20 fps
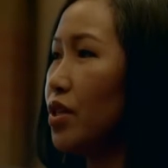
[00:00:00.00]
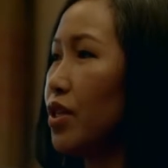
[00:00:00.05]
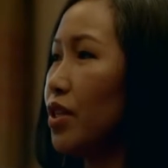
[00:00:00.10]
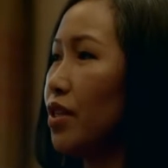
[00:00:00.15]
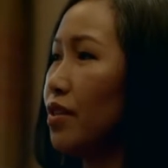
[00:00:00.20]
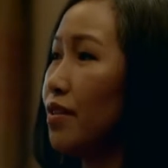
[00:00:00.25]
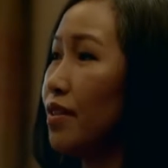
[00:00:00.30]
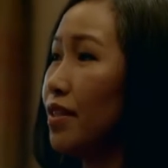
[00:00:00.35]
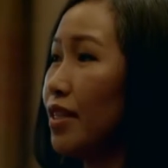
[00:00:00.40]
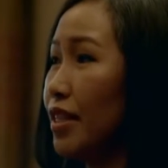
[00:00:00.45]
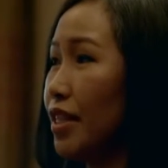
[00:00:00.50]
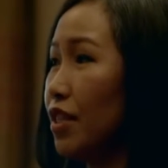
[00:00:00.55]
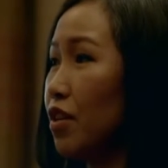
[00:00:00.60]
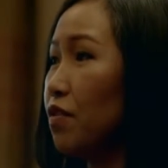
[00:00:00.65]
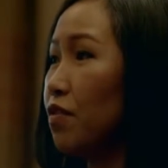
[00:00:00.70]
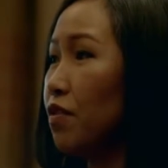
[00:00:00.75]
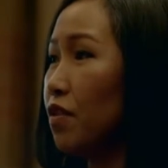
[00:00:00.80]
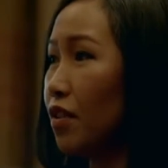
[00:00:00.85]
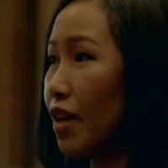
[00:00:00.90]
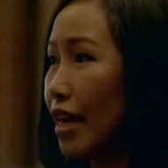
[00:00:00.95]
which are the city
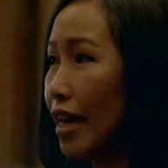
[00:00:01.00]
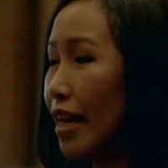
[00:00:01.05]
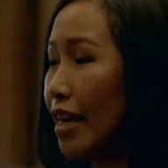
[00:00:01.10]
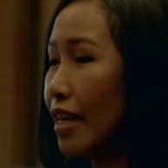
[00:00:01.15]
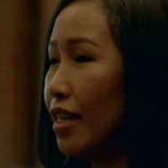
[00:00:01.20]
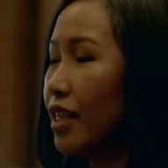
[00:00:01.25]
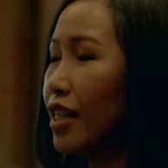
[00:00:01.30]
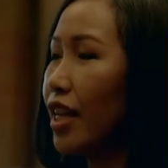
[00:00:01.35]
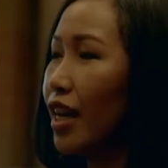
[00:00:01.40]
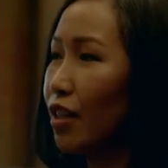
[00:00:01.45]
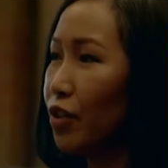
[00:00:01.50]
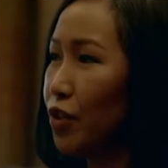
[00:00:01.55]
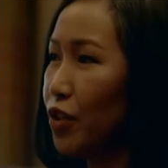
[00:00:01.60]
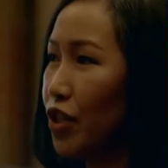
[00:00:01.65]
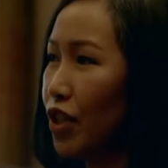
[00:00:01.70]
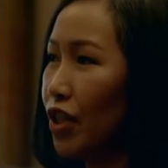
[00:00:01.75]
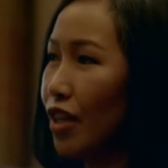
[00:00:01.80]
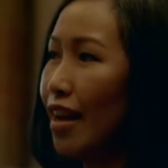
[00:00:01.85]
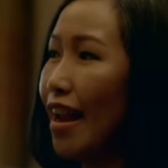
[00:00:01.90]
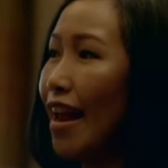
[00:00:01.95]
of green,
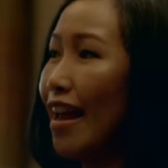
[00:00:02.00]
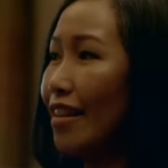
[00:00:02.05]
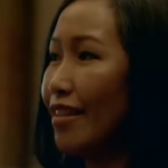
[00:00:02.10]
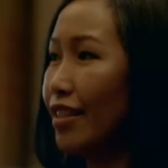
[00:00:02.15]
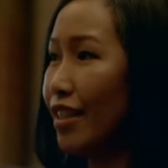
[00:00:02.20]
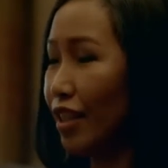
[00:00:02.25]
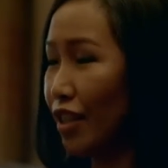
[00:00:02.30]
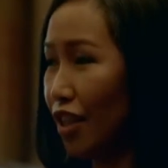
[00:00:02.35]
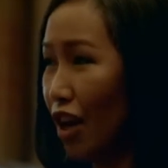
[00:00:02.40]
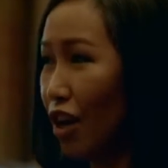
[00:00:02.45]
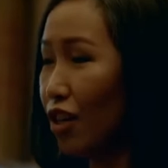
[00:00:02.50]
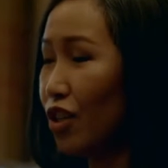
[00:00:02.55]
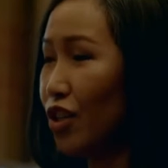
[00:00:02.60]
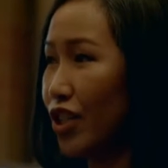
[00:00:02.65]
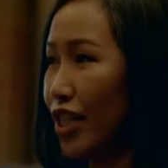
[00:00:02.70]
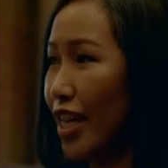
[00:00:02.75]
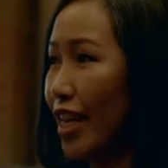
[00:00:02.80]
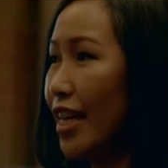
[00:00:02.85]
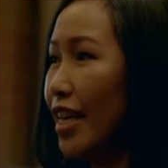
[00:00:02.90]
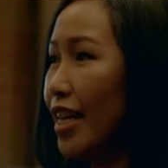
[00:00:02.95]
culture, and
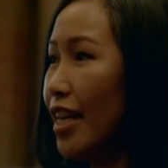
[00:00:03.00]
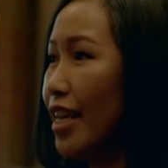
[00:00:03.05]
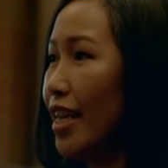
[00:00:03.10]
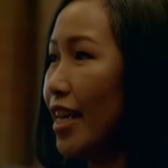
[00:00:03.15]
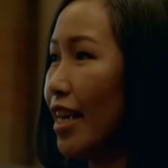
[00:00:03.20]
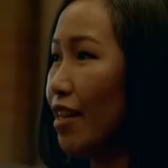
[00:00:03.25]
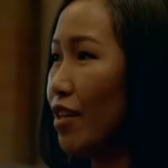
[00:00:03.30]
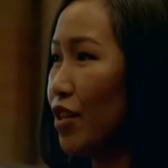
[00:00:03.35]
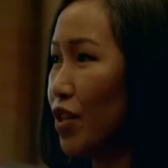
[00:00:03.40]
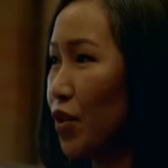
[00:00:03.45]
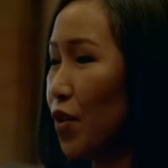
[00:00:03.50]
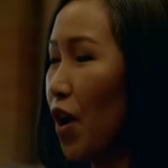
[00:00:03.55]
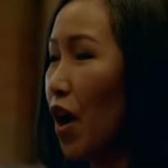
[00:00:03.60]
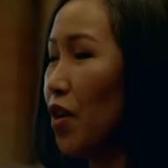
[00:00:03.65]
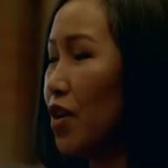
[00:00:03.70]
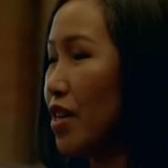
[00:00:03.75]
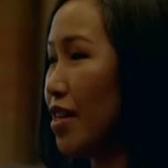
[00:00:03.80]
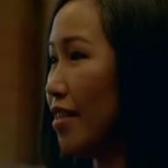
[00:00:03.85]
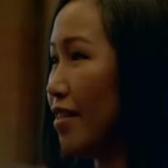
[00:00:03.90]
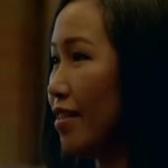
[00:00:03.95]
technology, into
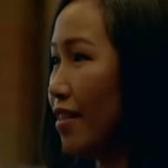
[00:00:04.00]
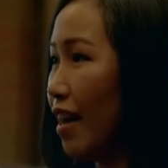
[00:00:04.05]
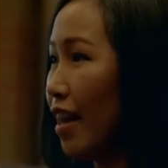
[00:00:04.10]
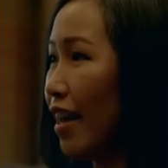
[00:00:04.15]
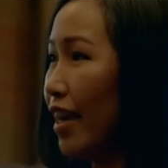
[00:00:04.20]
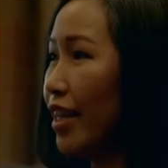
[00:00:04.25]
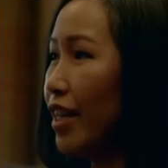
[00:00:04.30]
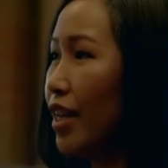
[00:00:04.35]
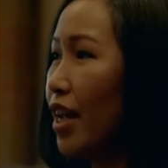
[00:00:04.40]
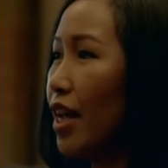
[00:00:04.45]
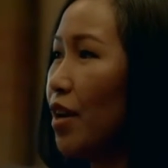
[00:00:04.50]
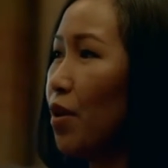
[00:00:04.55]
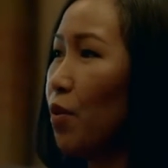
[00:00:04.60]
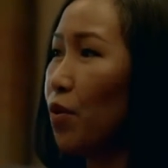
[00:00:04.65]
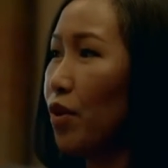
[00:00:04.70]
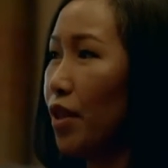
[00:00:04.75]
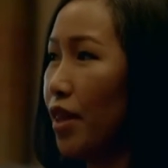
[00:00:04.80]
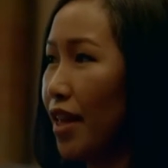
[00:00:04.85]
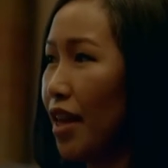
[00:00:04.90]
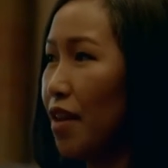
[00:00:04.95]
our design,
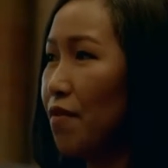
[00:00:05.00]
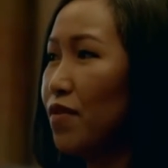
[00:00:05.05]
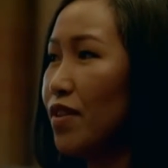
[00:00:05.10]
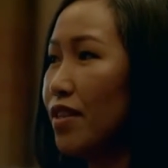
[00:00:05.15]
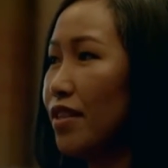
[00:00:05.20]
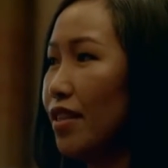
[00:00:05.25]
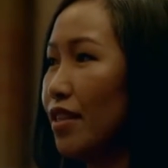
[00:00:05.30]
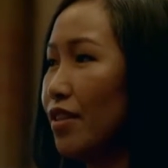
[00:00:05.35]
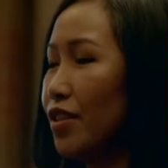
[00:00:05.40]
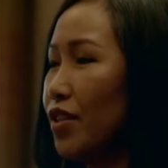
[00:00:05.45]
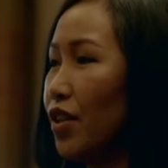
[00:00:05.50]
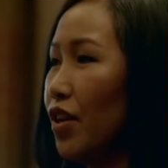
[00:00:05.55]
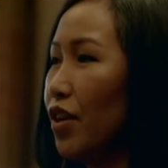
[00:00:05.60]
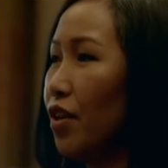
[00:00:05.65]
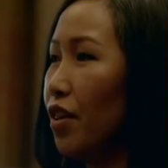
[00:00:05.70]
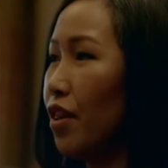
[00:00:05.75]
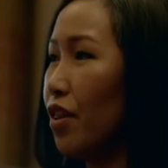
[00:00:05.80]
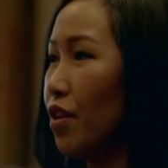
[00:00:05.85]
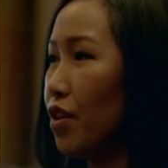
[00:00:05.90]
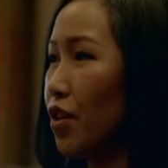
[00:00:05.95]
with the emphasis
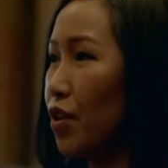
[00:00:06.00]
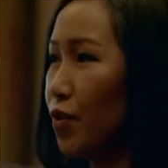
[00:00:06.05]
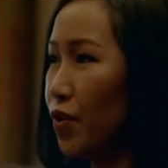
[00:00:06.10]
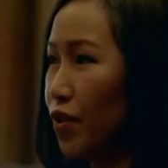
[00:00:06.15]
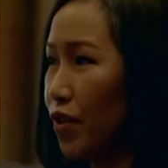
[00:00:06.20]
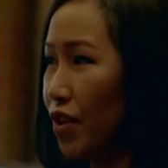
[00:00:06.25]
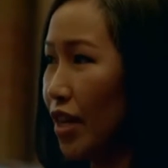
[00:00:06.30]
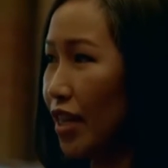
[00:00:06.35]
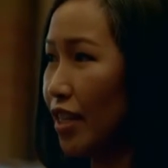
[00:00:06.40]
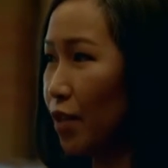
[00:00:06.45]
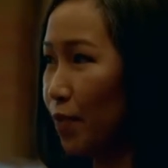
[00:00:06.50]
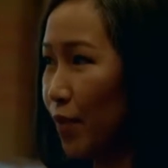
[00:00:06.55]
on the user